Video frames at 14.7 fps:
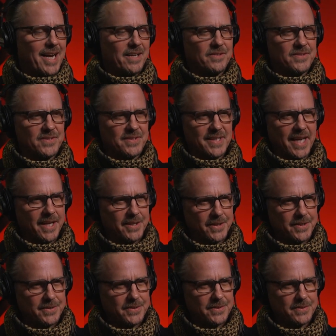of
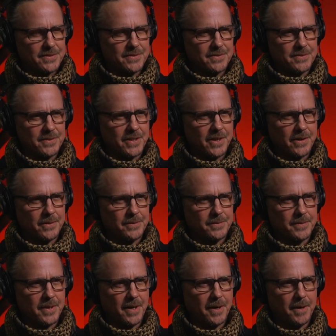standards.
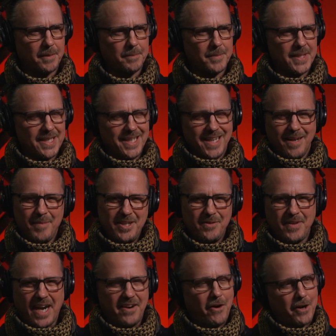You've
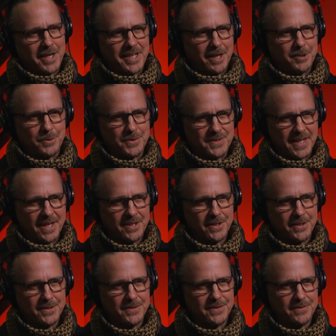got architectural
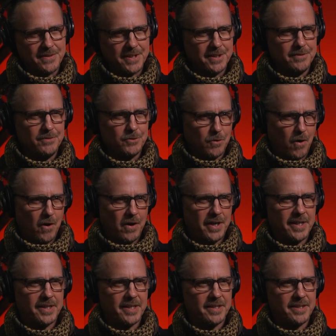standards in
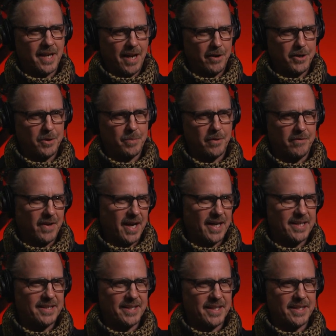drawing and how you
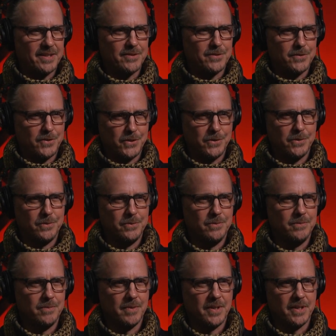provide things to
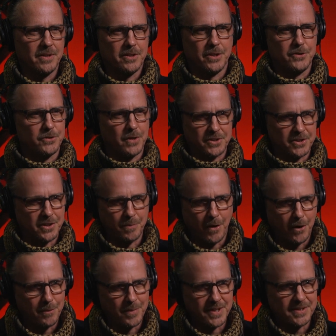a construction
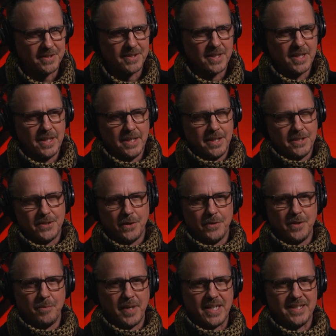department. So
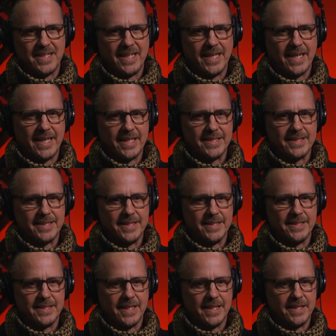the biggest thing, I guess,
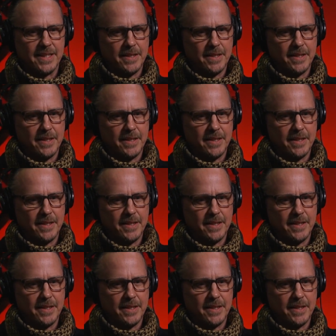is that